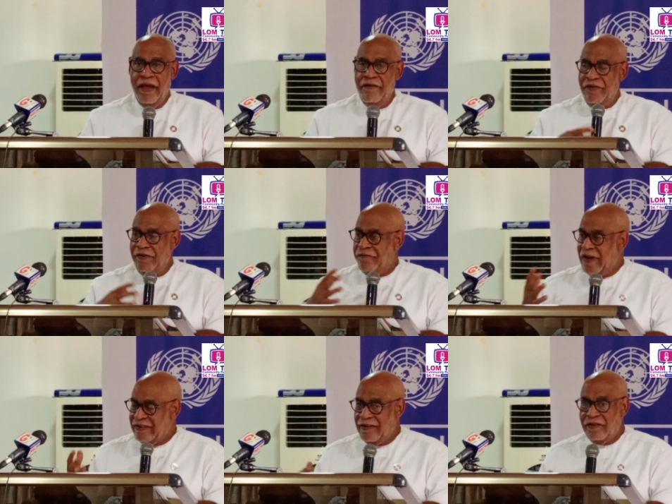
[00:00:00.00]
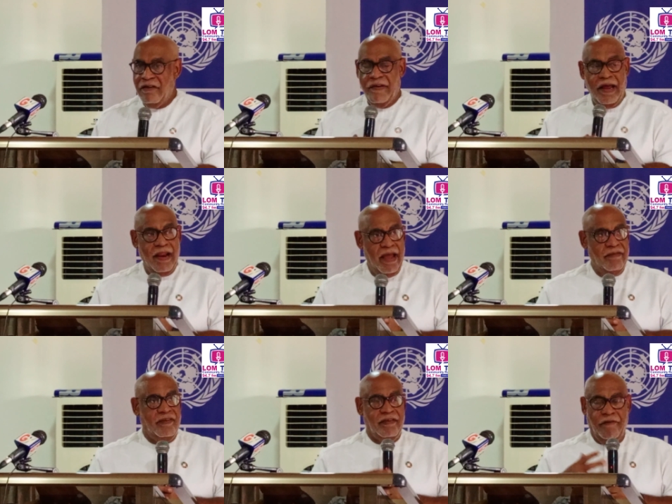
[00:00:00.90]
Every facet of our
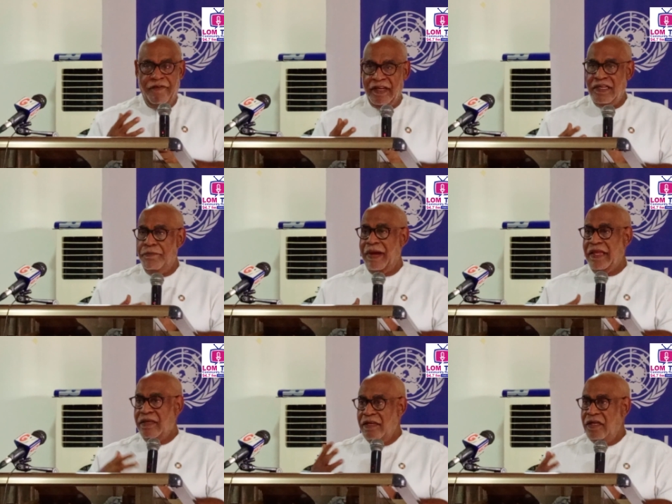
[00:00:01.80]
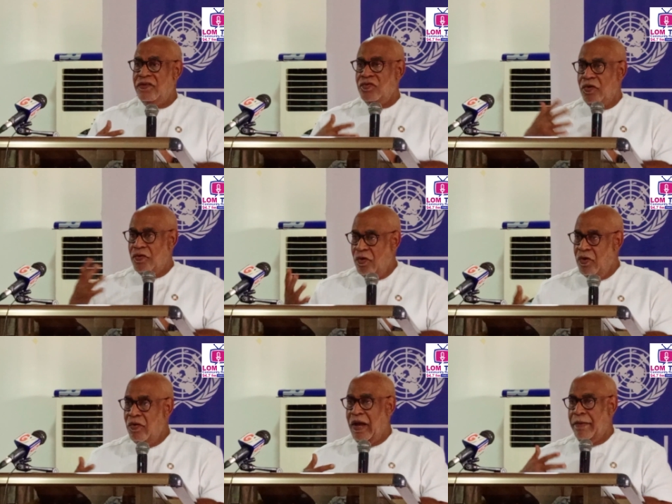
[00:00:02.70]
lives is affected by the need to
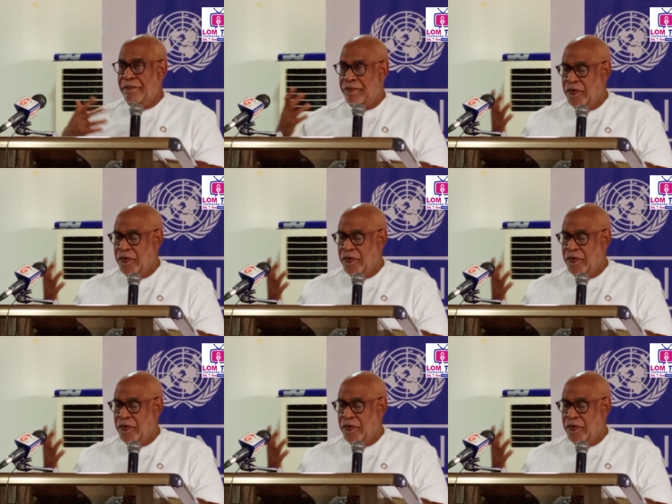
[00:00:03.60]
grow and